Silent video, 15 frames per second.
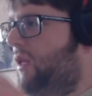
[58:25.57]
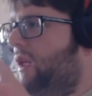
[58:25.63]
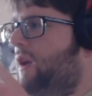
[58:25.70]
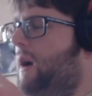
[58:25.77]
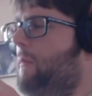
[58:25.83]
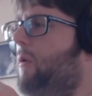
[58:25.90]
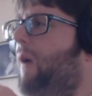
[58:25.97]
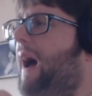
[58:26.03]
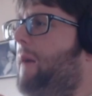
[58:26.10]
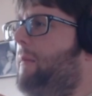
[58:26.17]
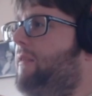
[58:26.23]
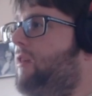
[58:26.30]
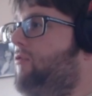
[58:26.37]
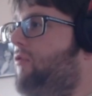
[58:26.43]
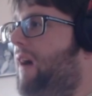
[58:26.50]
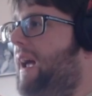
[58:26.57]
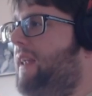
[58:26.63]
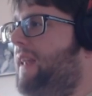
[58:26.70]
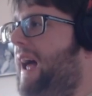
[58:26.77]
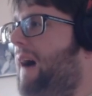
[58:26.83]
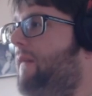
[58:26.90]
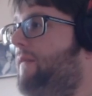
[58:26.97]
I'm quite happy to
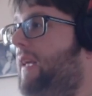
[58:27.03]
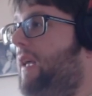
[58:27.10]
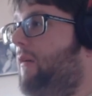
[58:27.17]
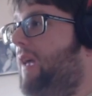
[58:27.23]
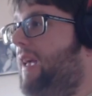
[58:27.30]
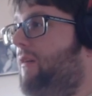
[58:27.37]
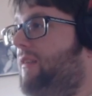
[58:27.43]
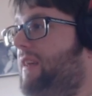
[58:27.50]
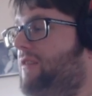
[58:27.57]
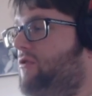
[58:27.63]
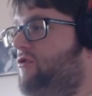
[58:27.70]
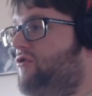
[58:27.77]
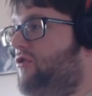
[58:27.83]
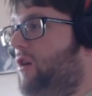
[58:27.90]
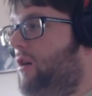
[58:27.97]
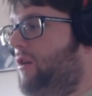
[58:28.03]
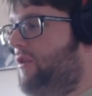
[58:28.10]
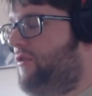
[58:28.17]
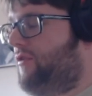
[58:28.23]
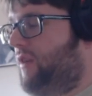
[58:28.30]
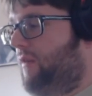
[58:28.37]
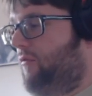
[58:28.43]
grind out the iridescent
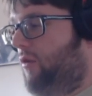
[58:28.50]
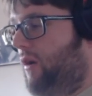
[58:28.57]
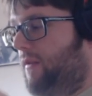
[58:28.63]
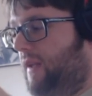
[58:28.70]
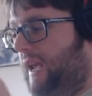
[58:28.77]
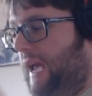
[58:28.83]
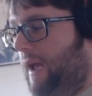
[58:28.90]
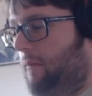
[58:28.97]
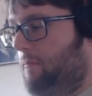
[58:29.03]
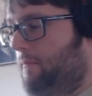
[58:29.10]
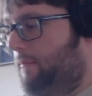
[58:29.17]
shards and learn the game.